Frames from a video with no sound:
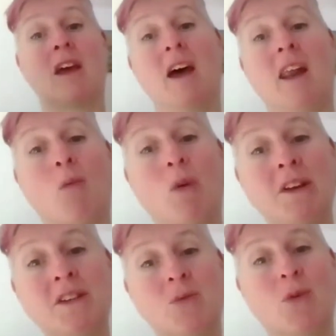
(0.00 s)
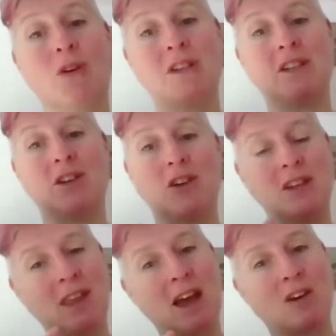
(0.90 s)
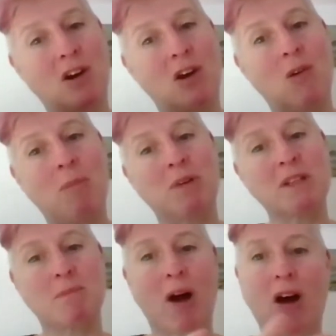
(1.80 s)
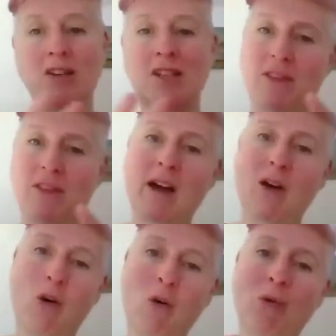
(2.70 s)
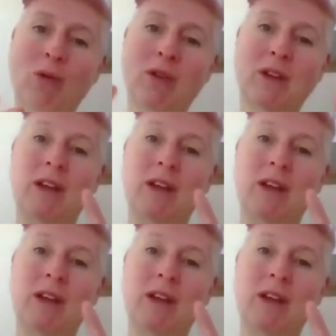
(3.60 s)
And I wonder what did that grow up as part of that whole